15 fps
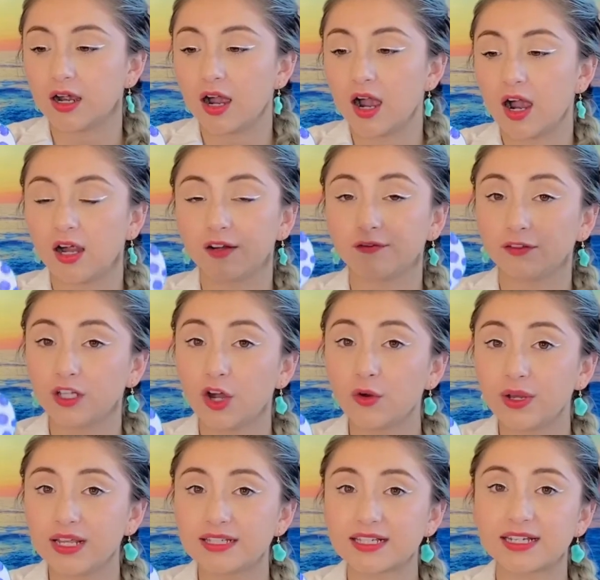
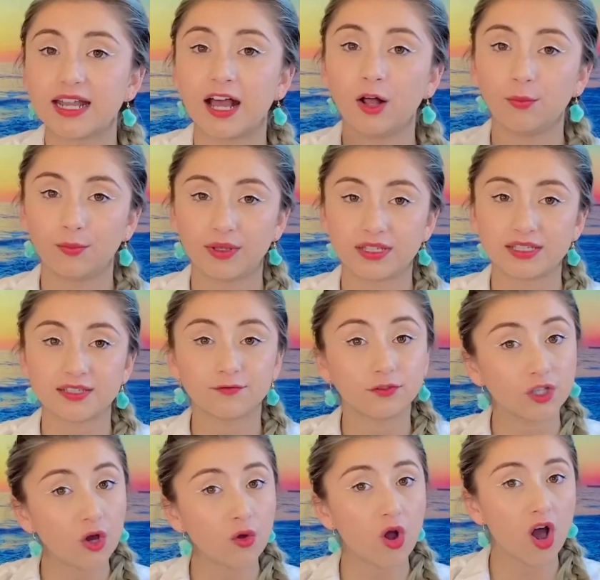floaties can help us
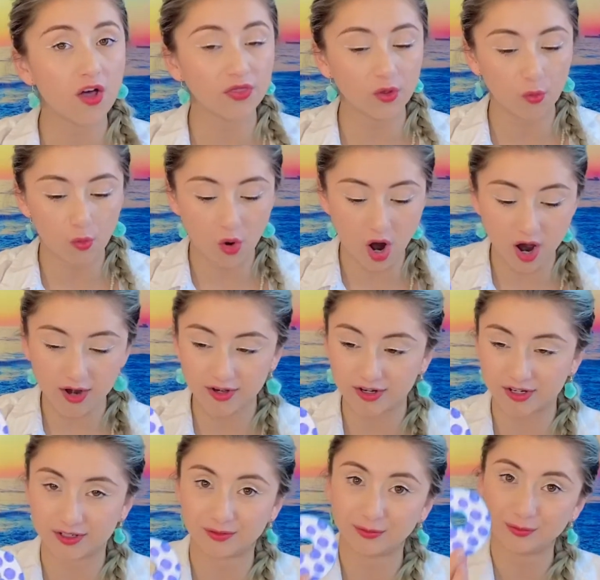float on the
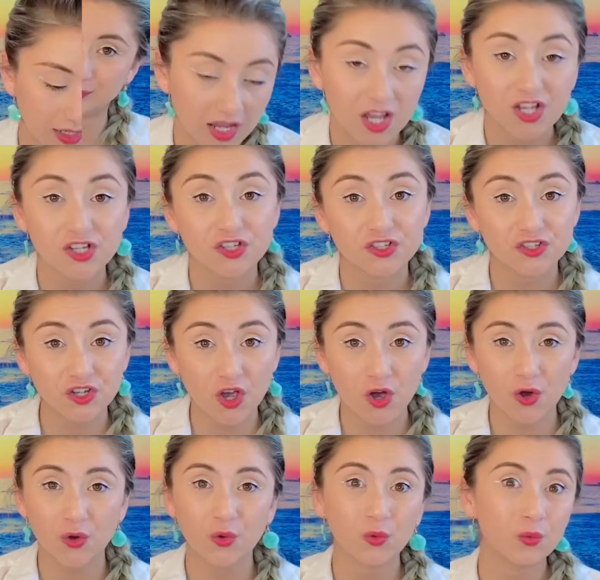water.
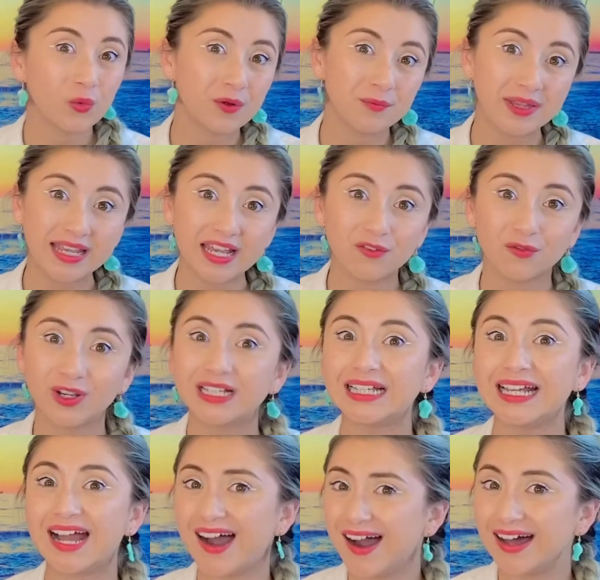So when we get really
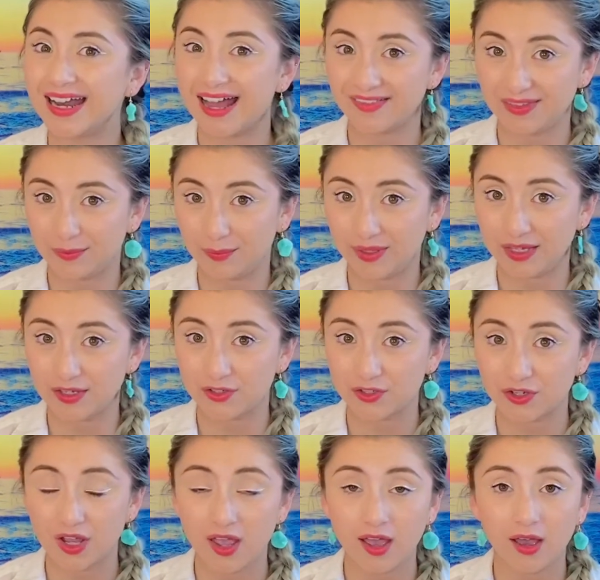hot at the beach,
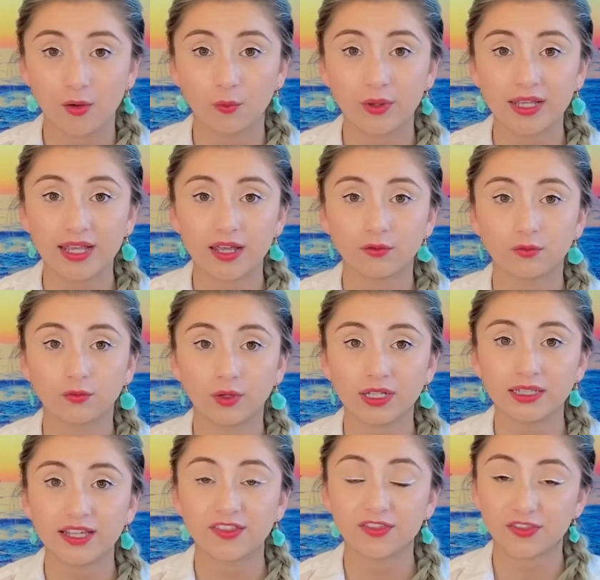we get
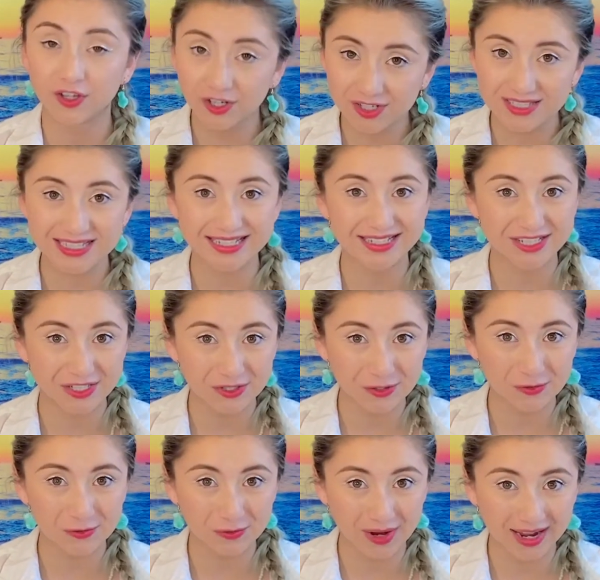really thirsty
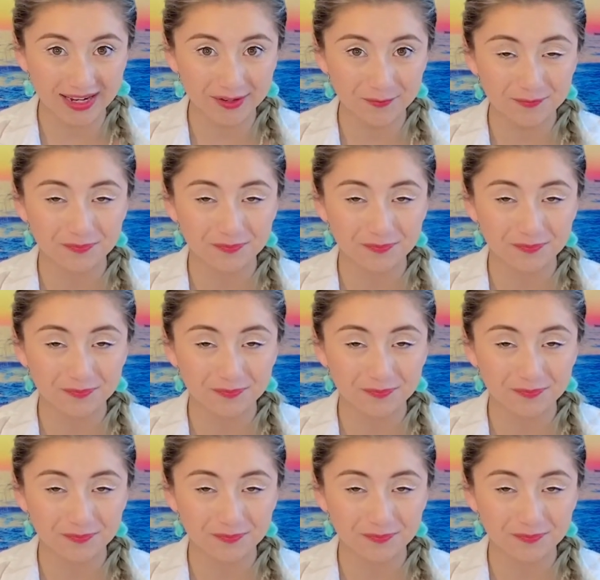too, right?